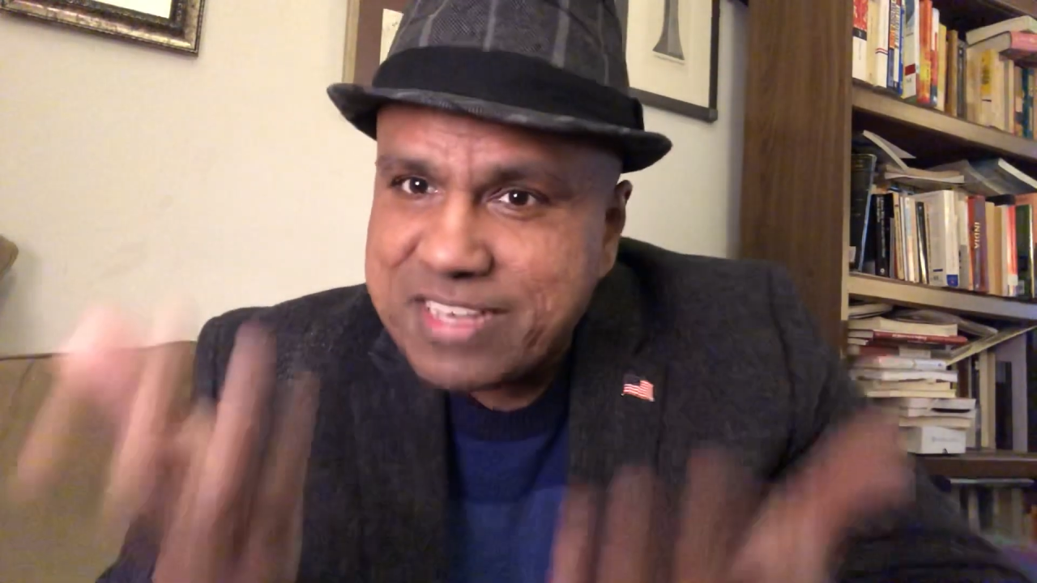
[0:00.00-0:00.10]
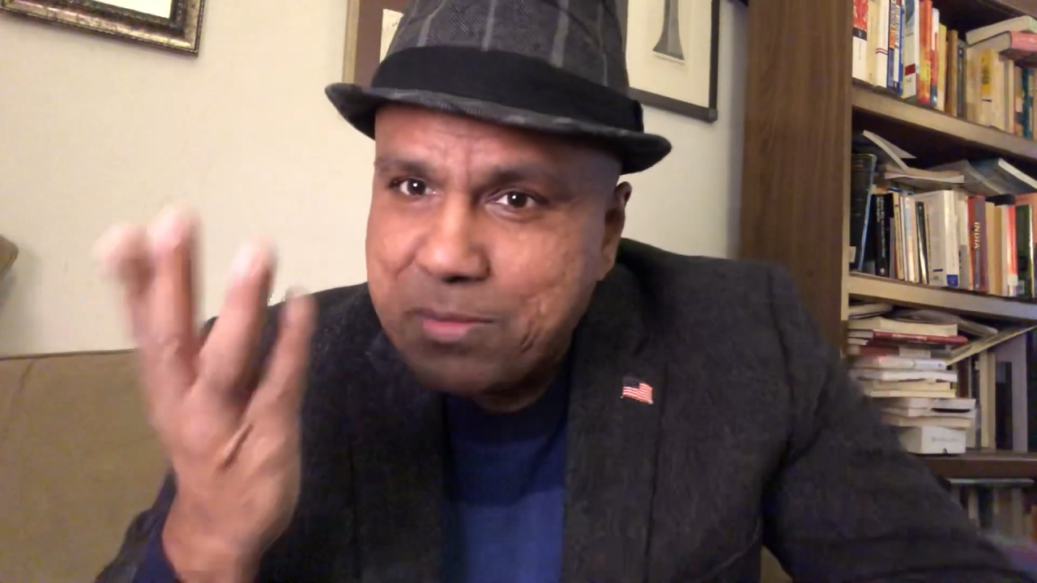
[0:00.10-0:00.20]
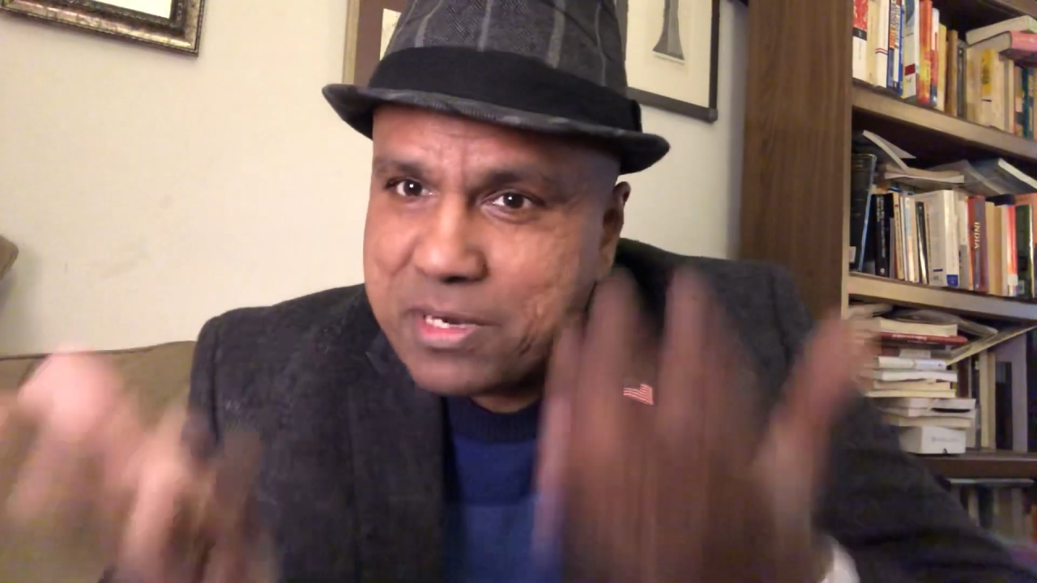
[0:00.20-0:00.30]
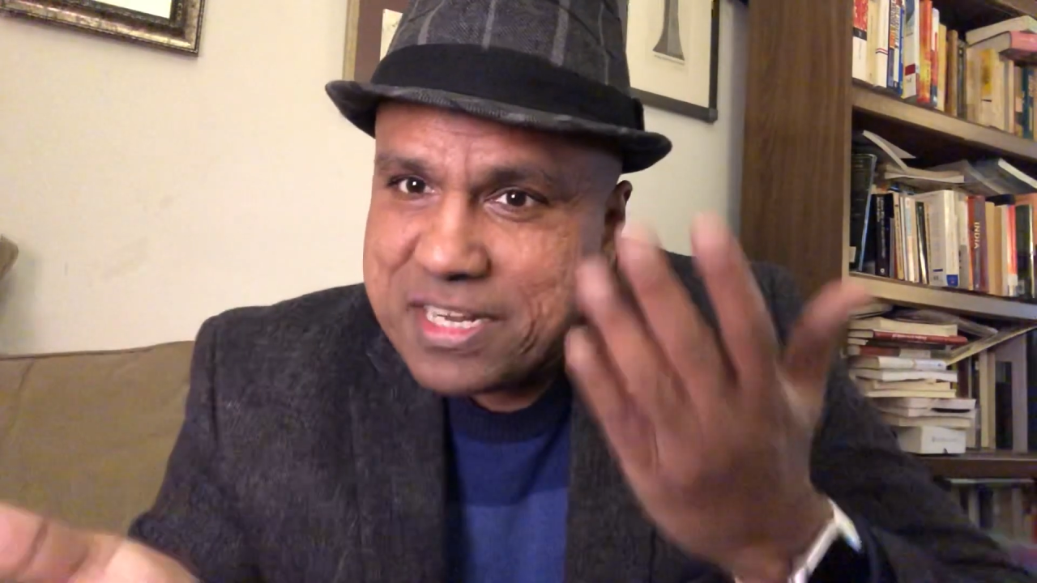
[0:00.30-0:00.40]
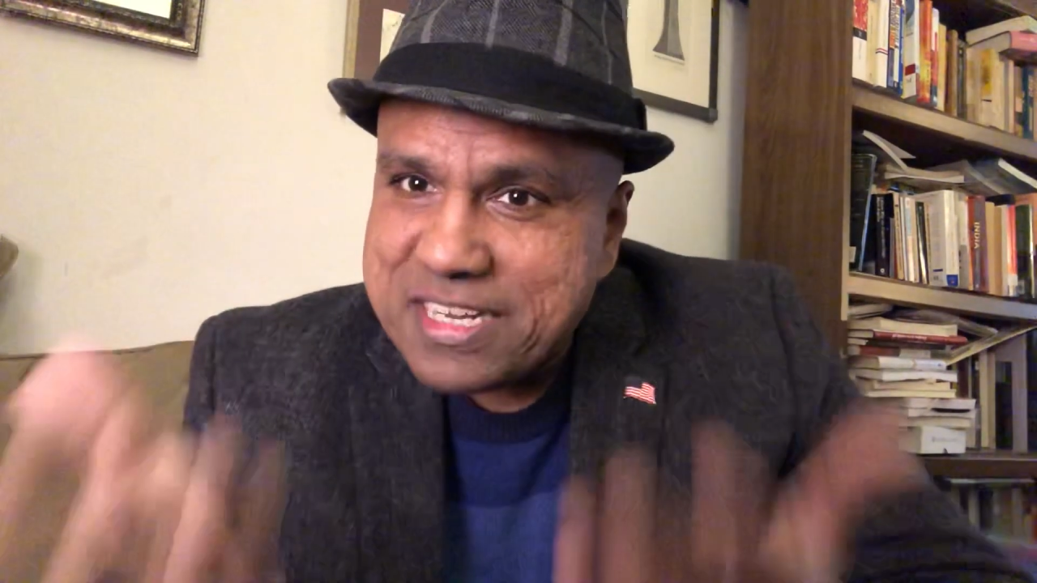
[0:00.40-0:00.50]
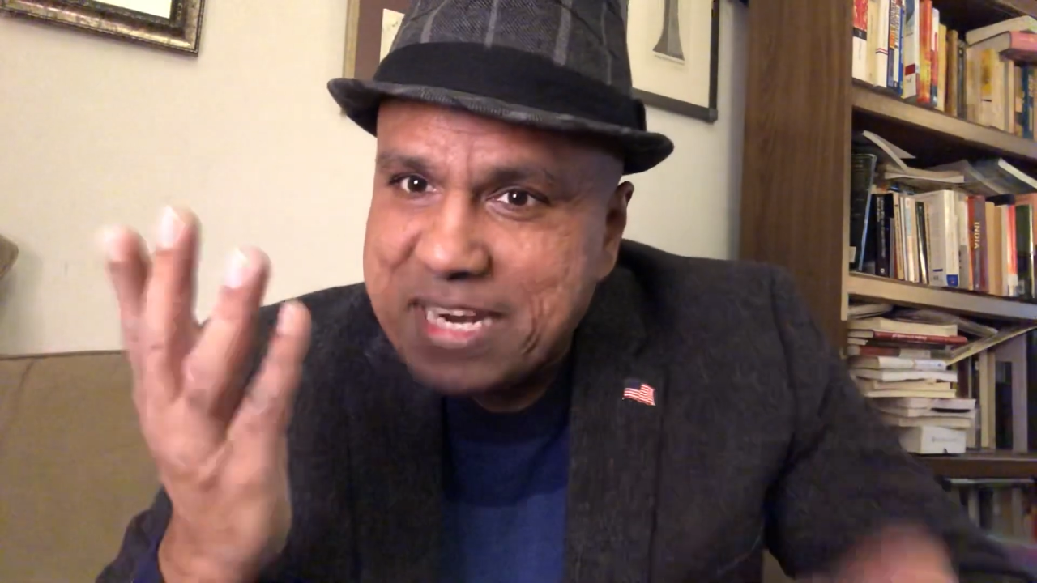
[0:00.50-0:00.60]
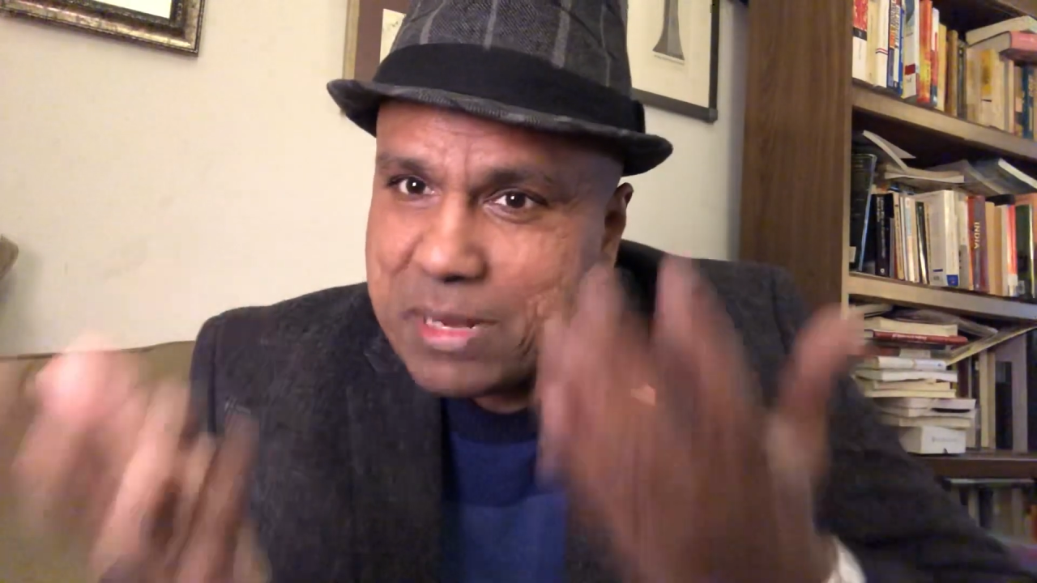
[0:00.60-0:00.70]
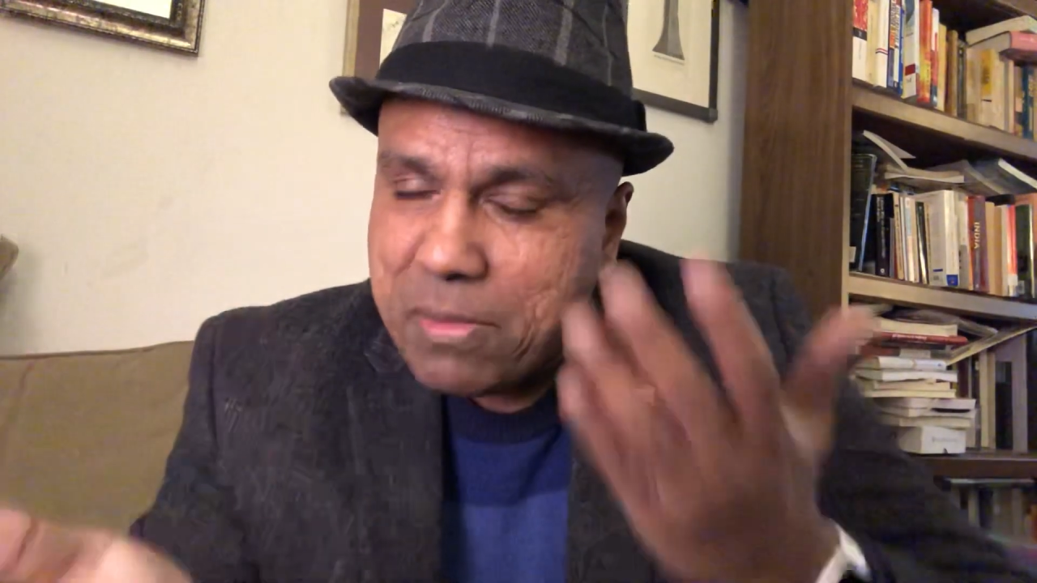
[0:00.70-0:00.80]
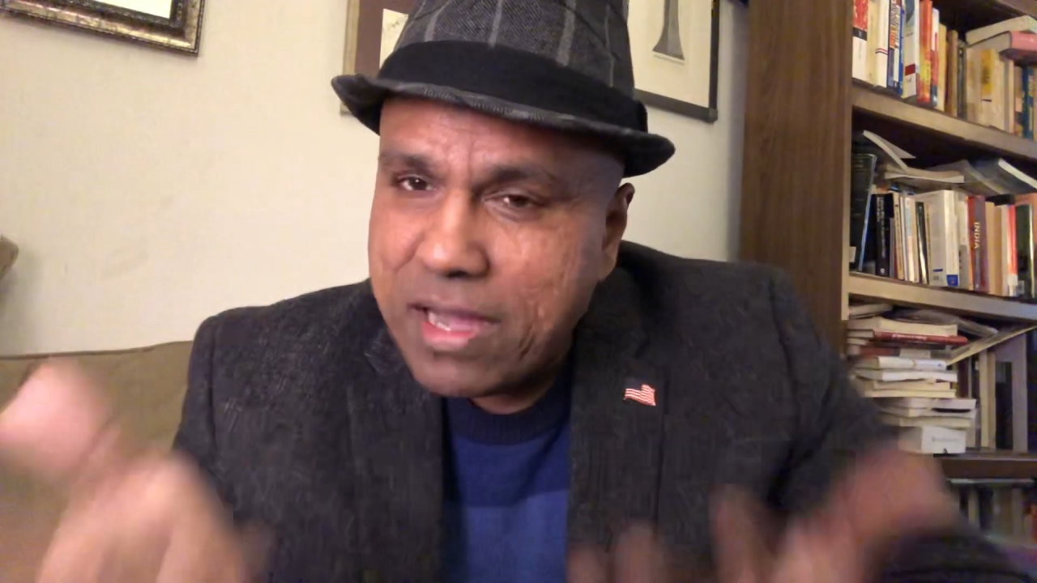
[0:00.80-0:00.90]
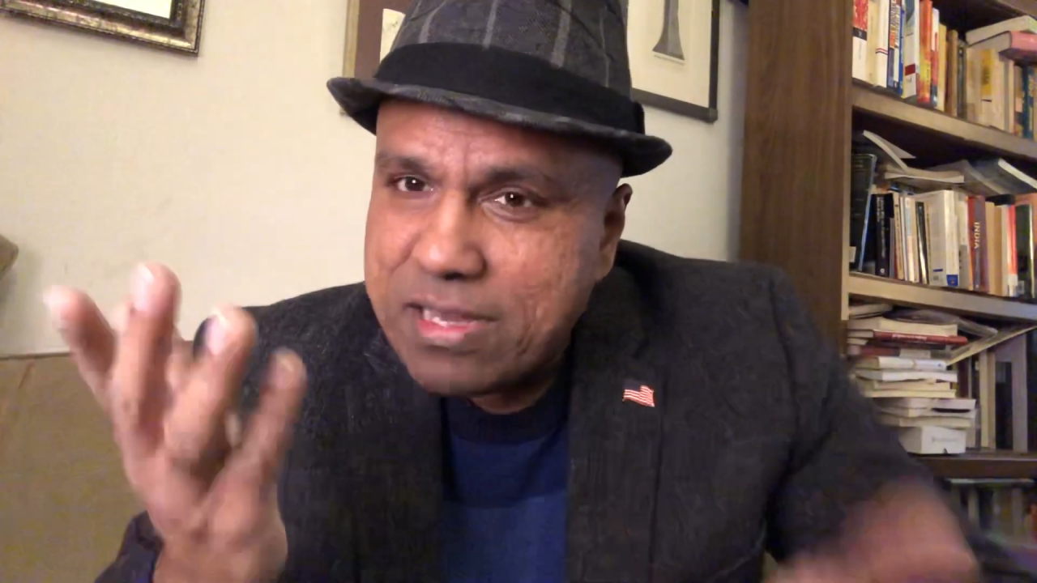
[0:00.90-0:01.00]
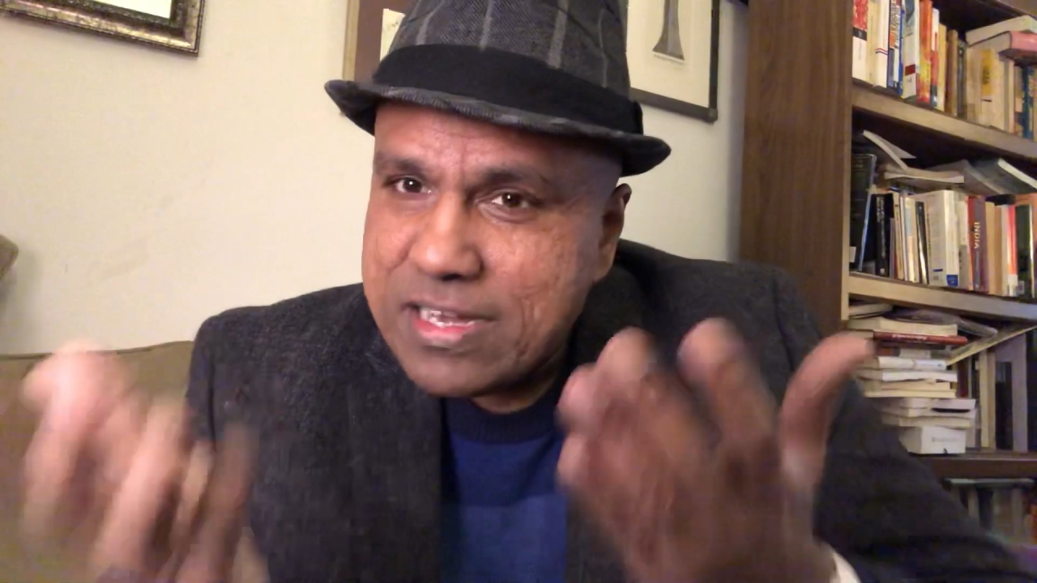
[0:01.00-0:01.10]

liberty dilemma,